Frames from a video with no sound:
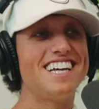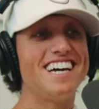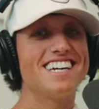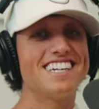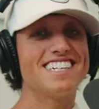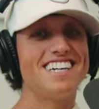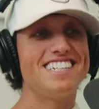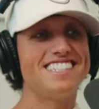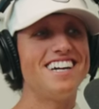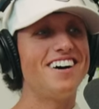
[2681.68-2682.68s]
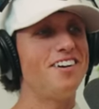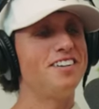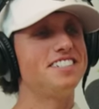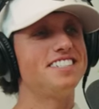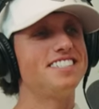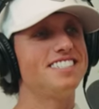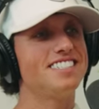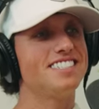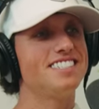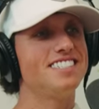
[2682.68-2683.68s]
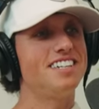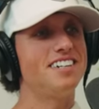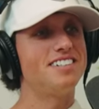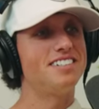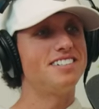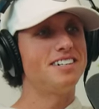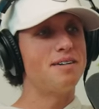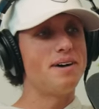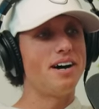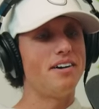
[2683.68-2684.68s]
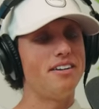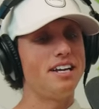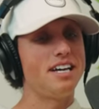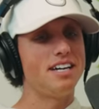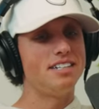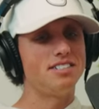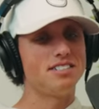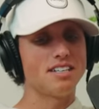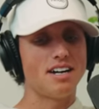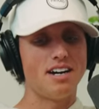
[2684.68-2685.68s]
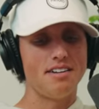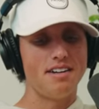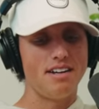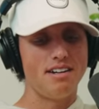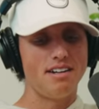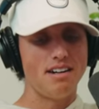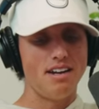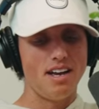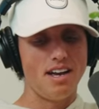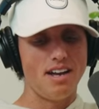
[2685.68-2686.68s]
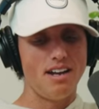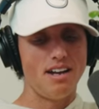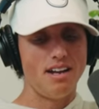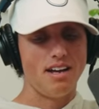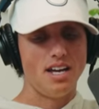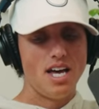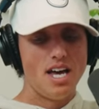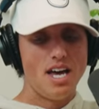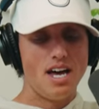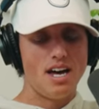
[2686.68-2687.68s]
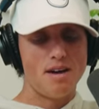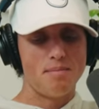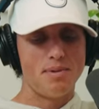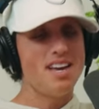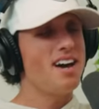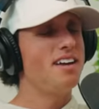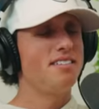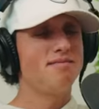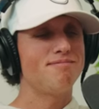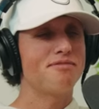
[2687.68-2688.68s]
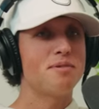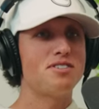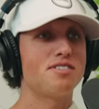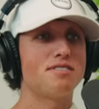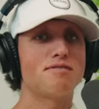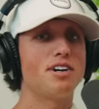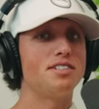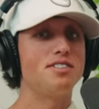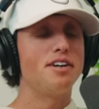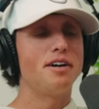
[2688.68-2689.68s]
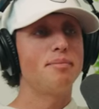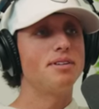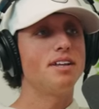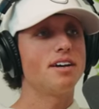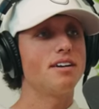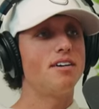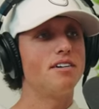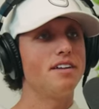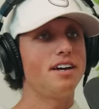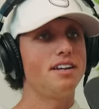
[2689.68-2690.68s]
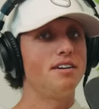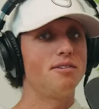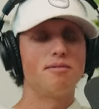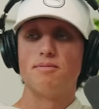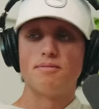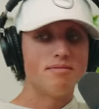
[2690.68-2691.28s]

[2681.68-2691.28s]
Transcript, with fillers: like it's not all just you know about uh, just the content and uh, but yeah, I from a, just a friendship and like all that you know.